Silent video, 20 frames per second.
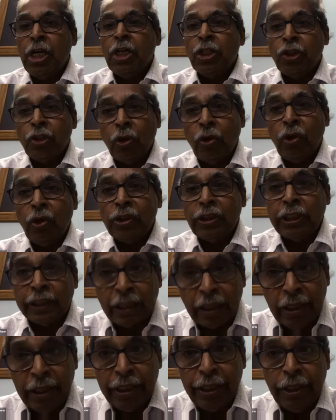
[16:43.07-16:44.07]
So
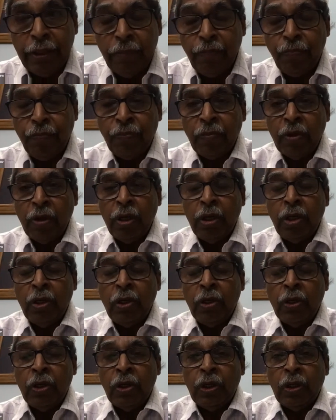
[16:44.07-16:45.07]
certainly,
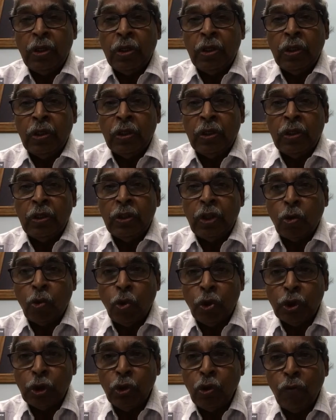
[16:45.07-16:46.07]
the
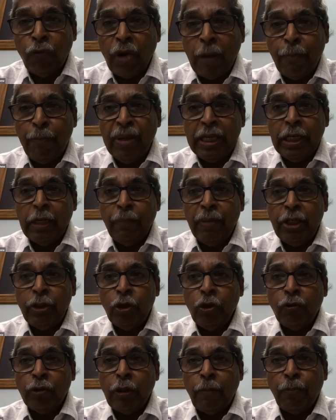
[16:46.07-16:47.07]
question of
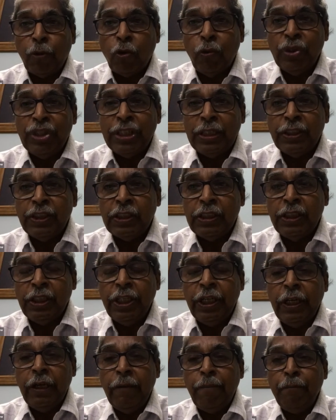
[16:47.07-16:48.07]
applicability of the provisions in
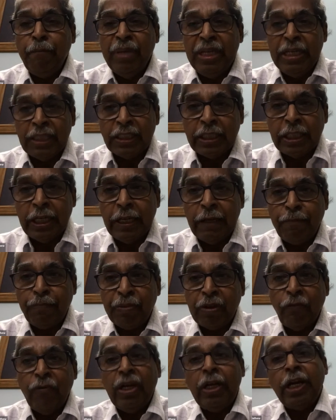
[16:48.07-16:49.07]
the BSA
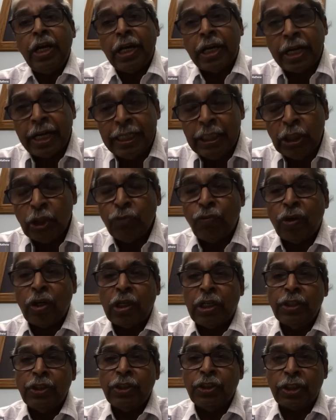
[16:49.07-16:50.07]
will arise for
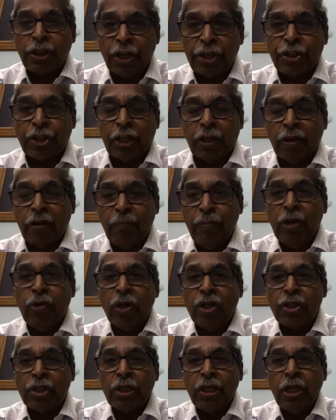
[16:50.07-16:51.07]
consideration
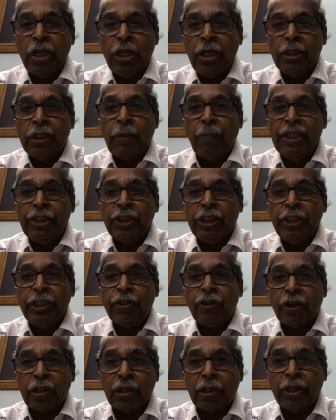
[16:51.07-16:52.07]
because the
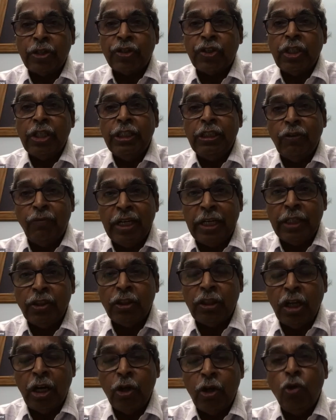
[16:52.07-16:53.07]
magistrate records
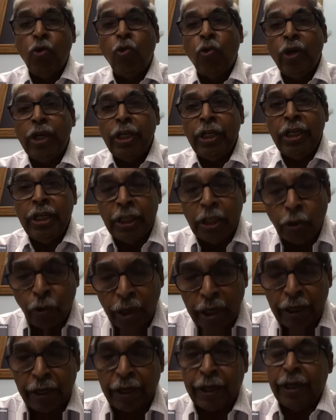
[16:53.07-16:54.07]
evidence during
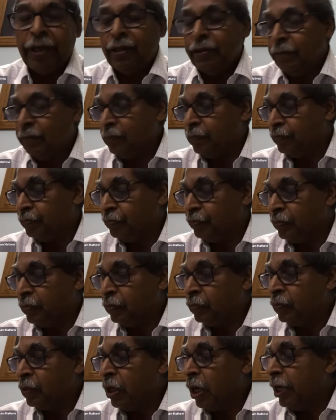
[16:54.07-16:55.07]
inquiry
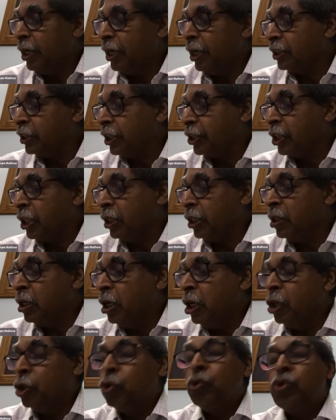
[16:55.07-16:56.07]
under section
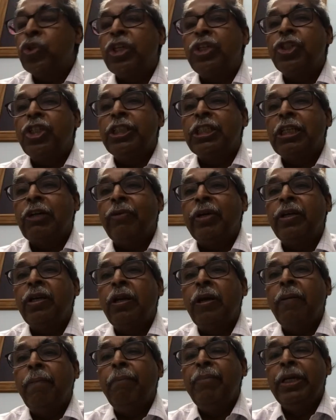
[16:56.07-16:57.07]
267
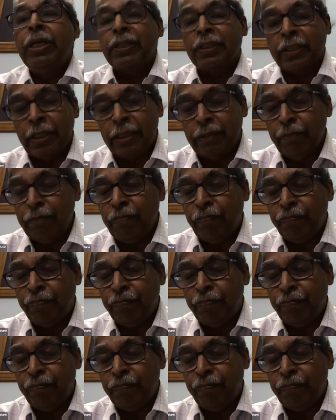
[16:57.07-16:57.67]
BSA.